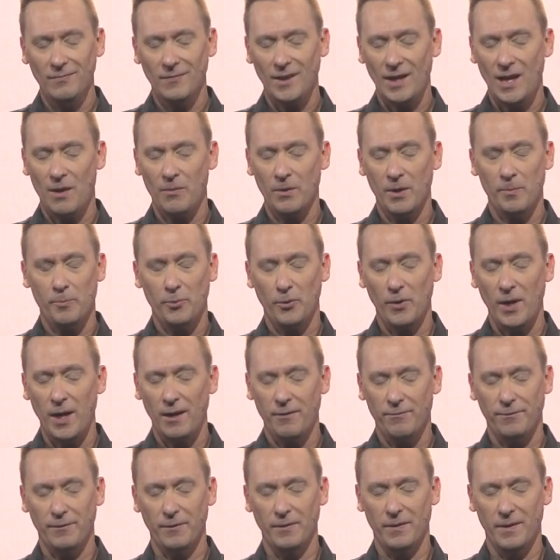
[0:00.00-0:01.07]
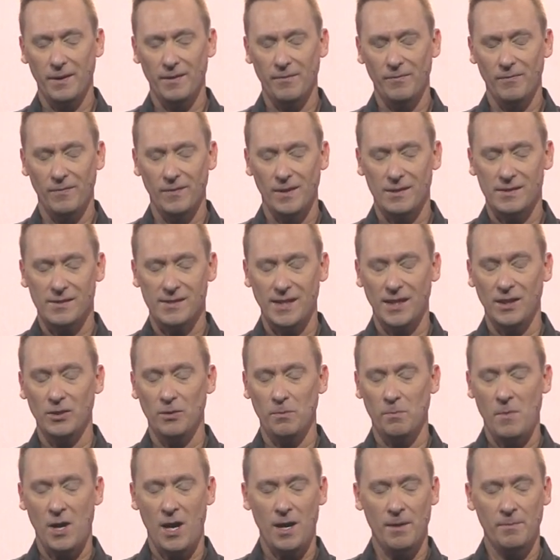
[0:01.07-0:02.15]
I want to pray for the single
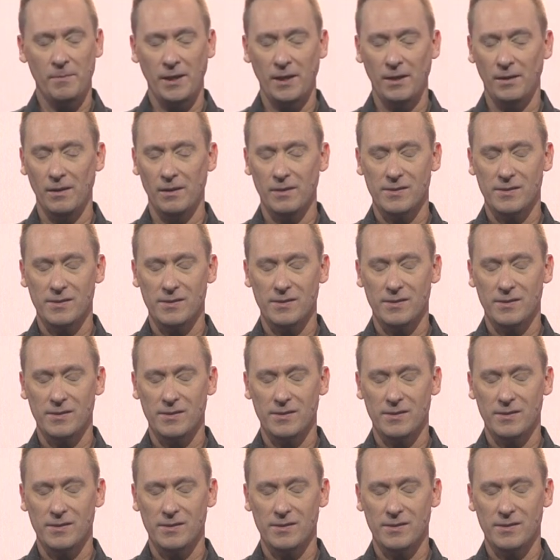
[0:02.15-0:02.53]
mom here,